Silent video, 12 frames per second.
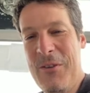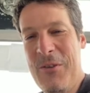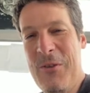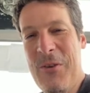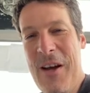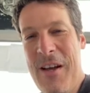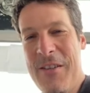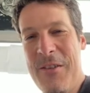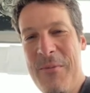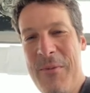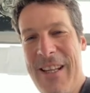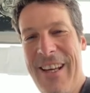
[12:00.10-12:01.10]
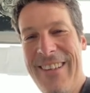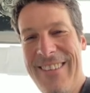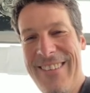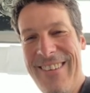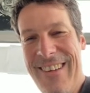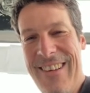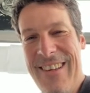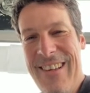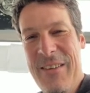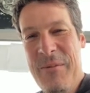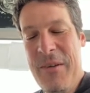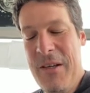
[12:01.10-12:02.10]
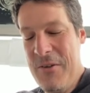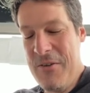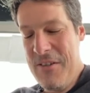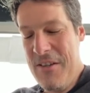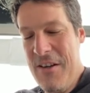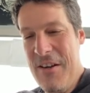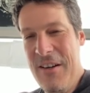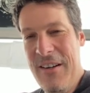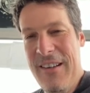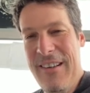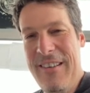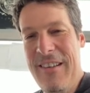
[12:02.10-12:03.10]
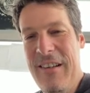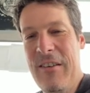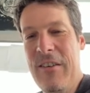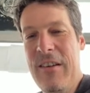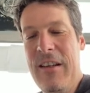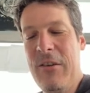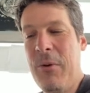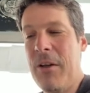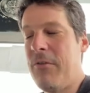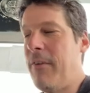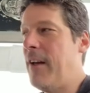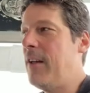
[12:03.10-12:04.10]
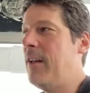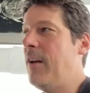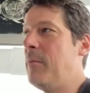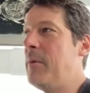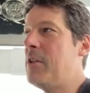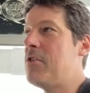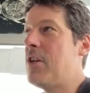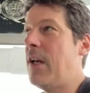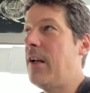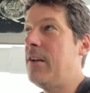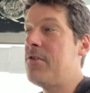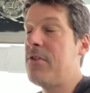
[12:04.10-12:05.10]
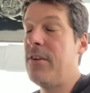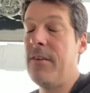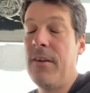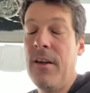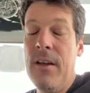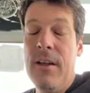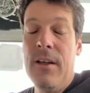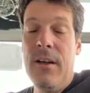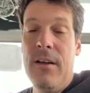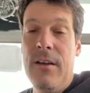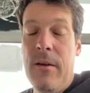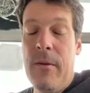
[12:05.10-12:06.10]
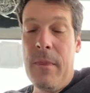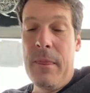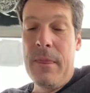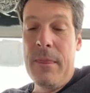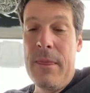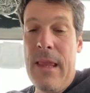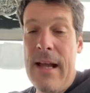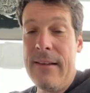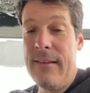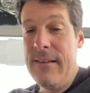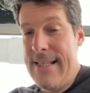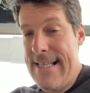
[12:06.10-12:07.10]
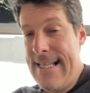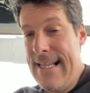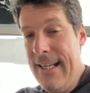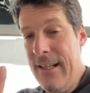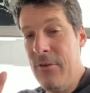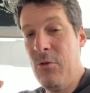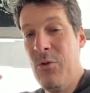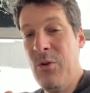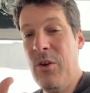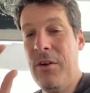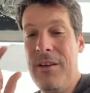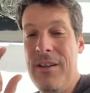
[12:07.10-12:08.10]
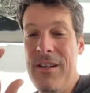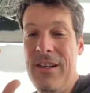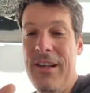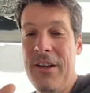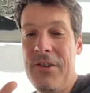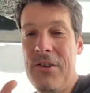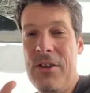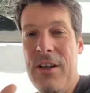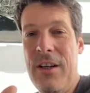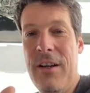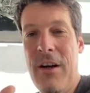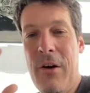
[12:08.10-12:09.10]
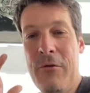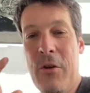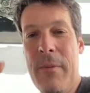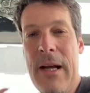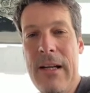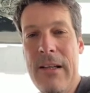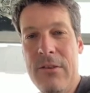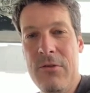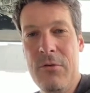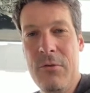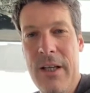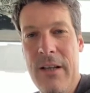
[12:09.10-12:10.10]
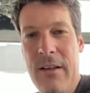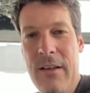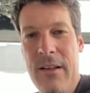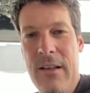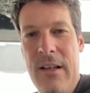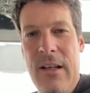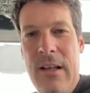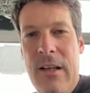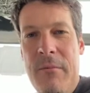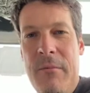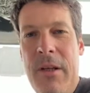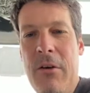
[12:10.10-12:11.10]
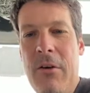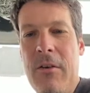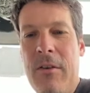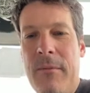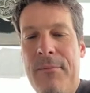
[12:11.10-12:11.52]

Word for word: to ask me that because the it is it was very a uh, big challenge and um, that it's linked to the inertia of the balance wheel. Because